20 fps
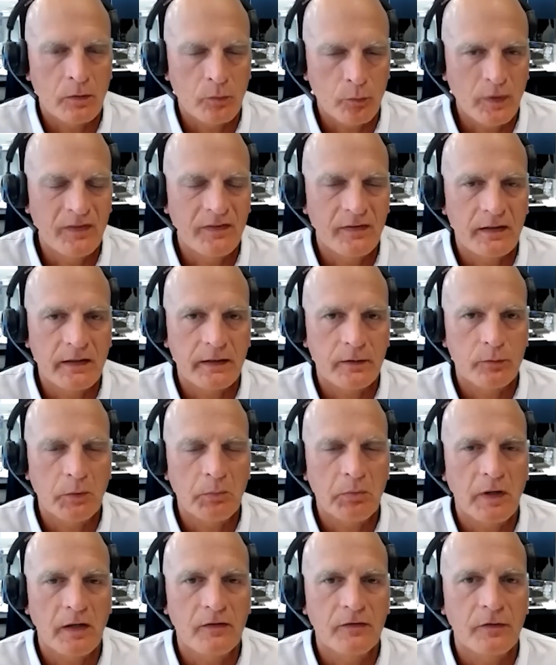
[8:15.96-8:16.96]
recently
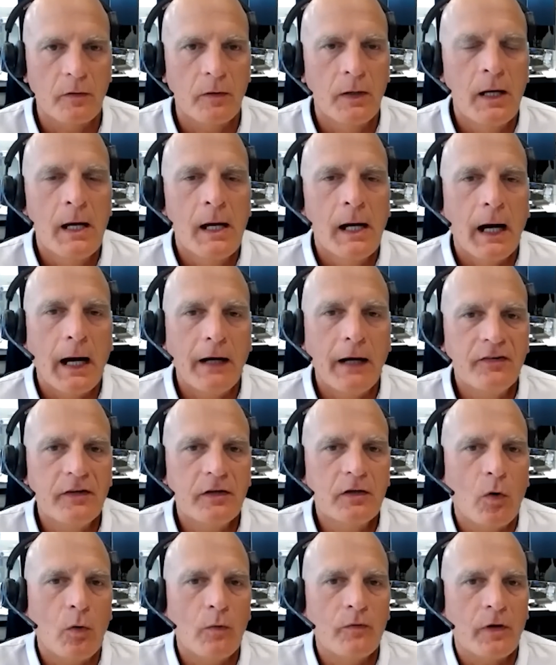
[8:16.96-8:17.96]
replaced. So I see
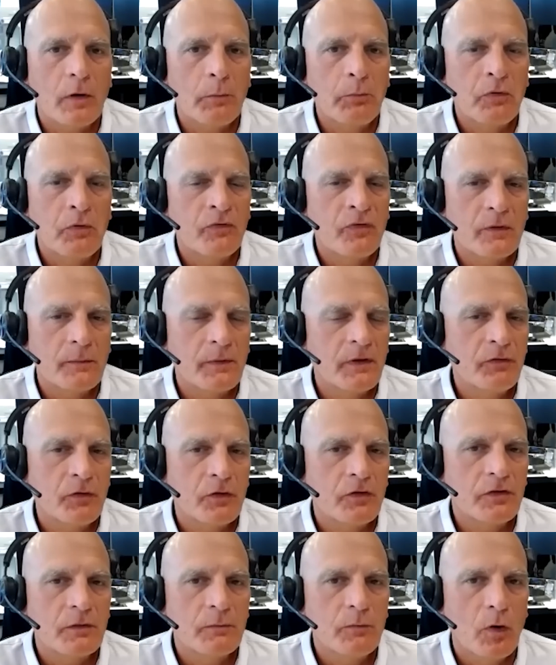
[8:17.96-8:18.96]
gold is outperforming
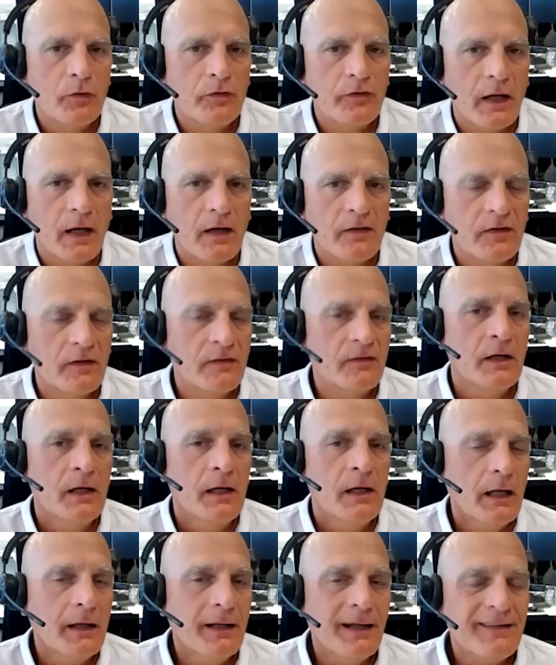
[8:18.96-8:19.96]
virtually most assets,
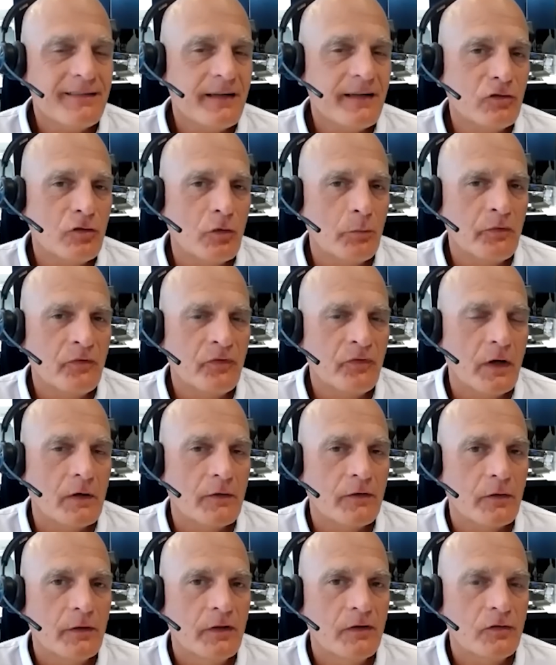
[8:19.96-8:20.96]
and that's not so
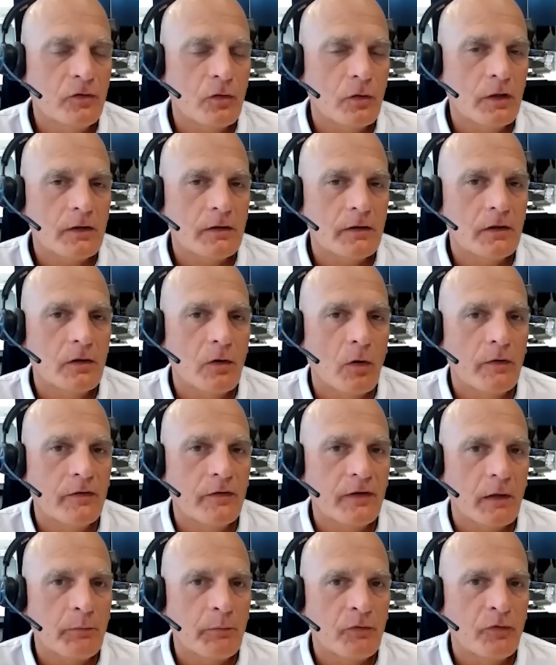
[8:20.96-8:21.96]
profound. So historically, gold has
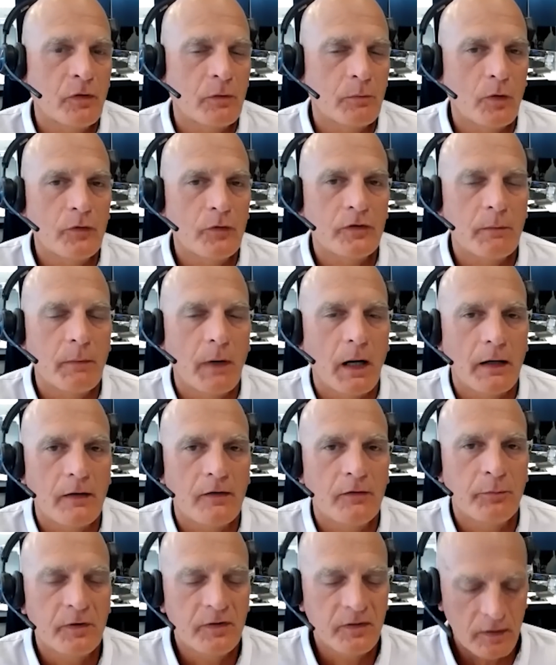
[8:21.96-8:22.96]
outperformed most
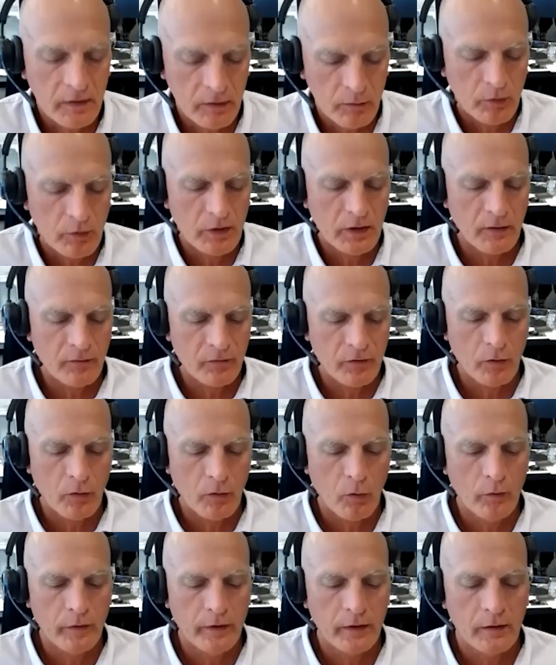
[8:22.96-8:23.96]
commodities, particularly when you have to
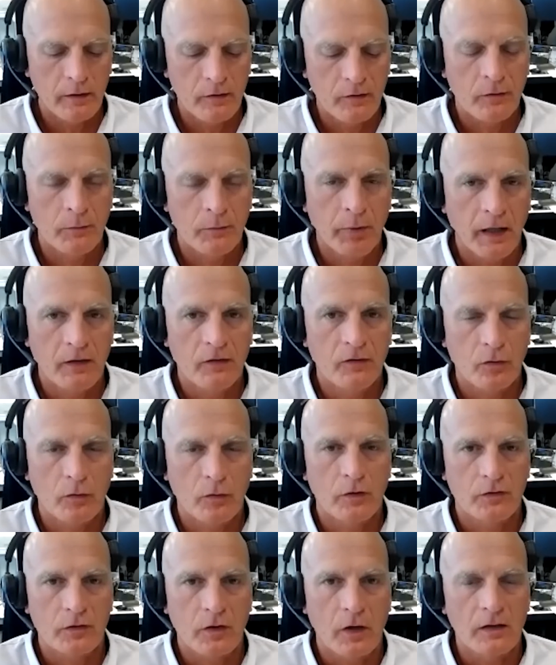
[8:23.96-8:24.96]
hold it and pay the
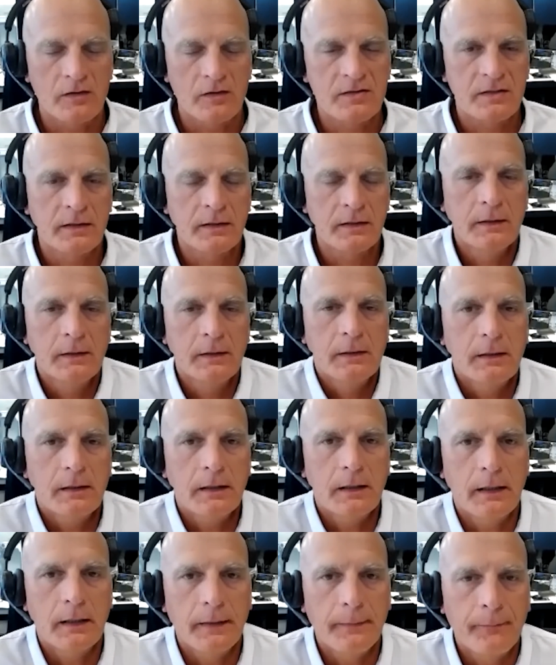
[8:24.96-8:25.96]
storage costs.
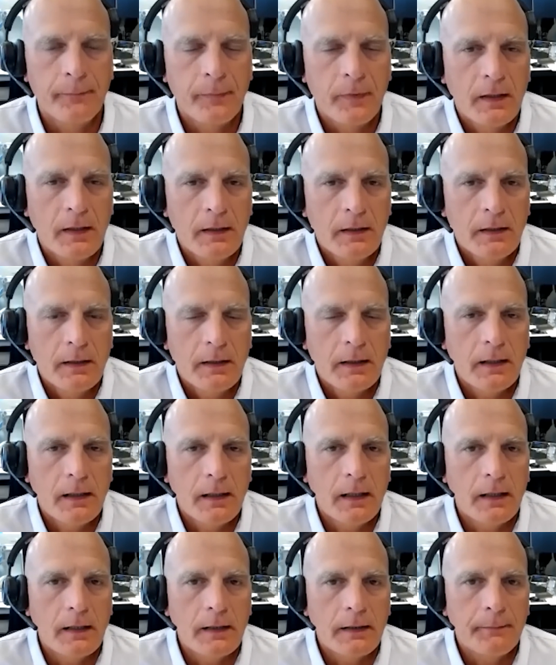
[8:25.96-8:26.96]

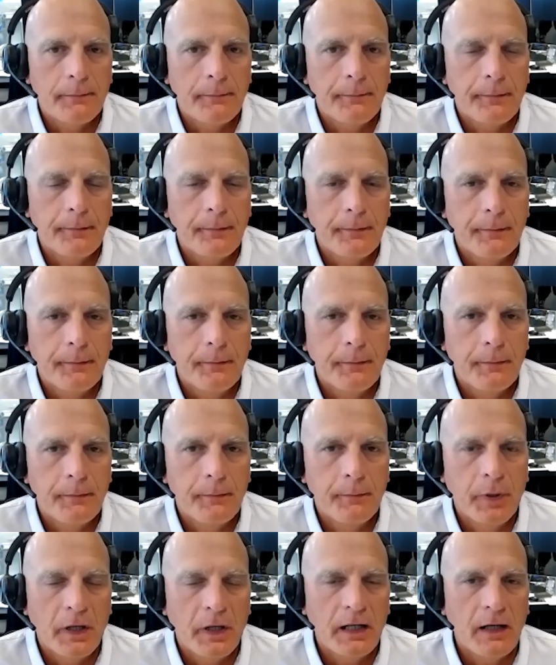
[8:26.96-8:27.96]

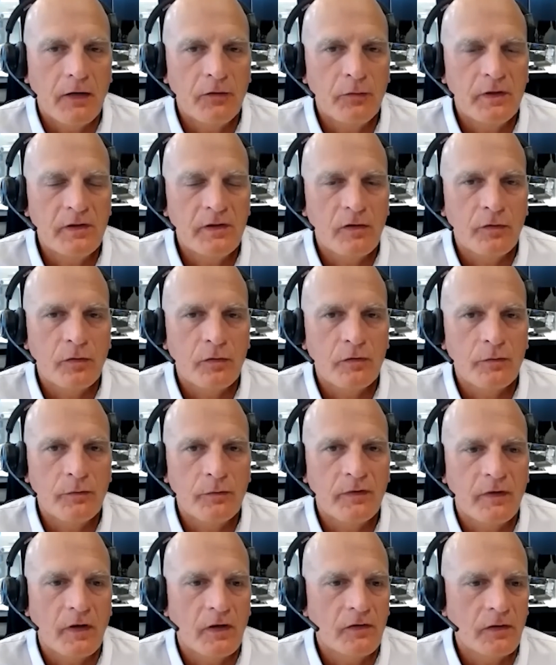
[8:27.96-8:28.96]
But as we tilt towards
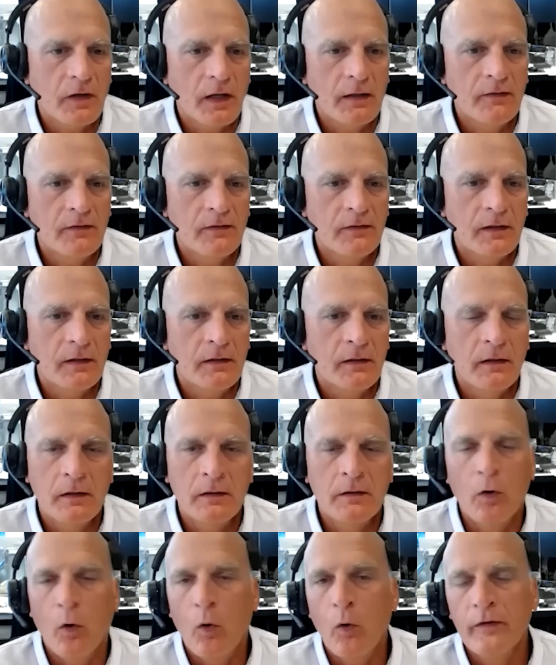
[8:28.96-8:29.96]
recession, I see
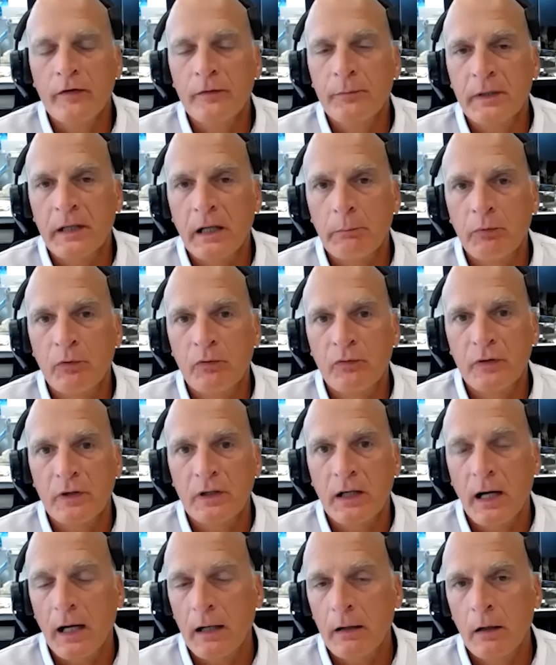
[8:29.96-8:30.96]
gold has been
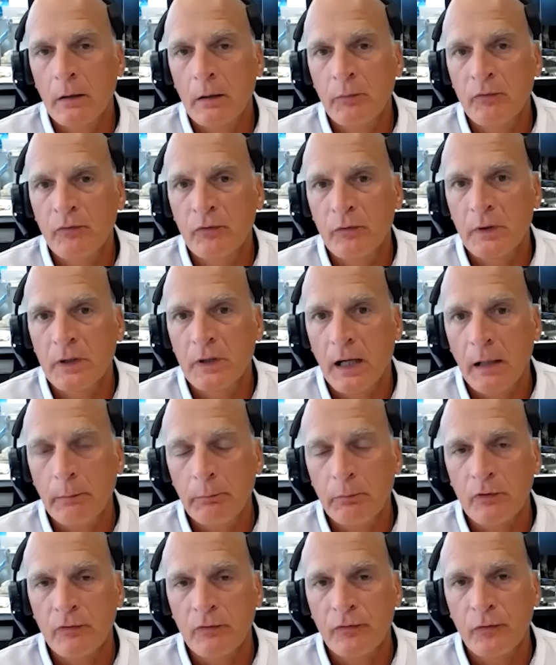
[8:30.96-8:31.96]
outperforming
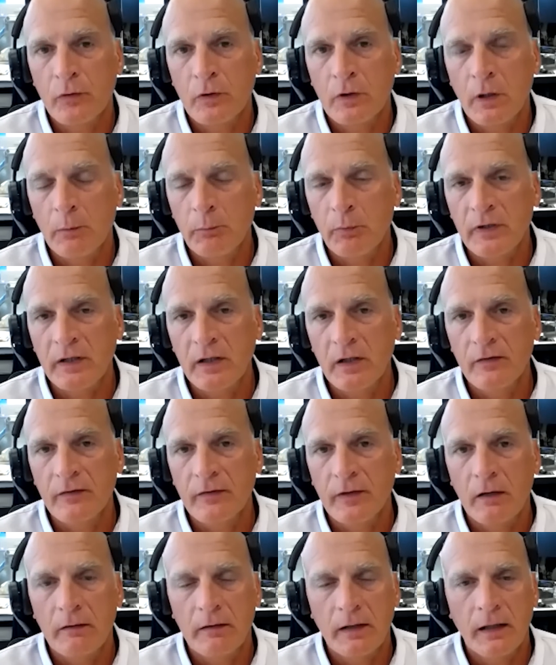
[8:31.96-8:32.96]
copper for a couple of years
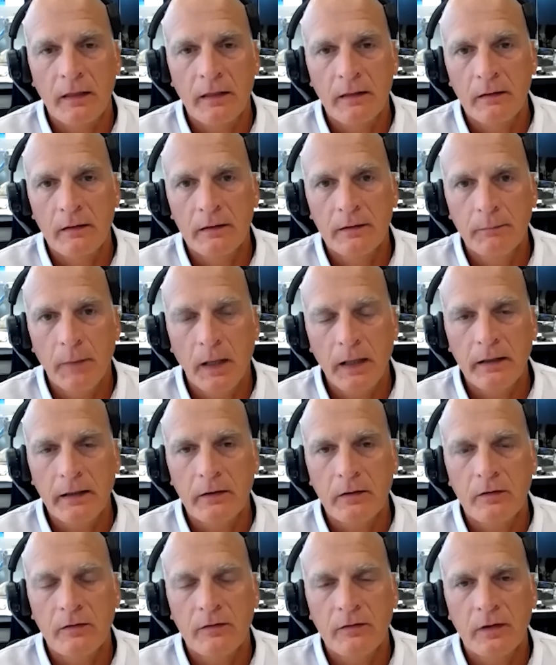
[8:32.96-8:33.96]
now, and many
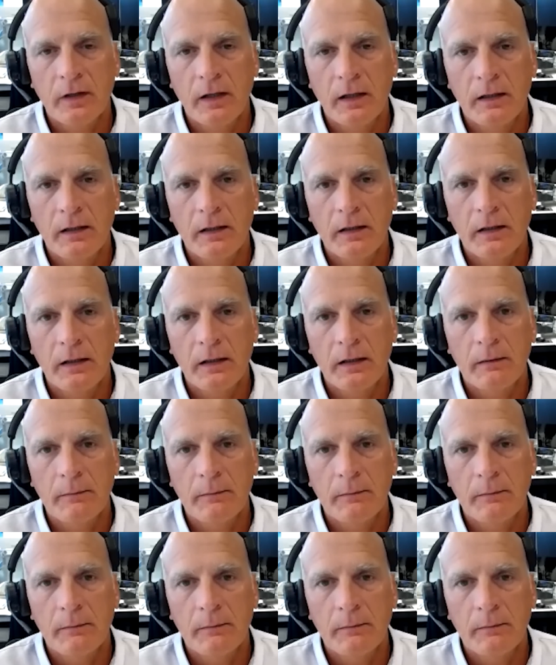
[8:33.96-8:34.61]
years. And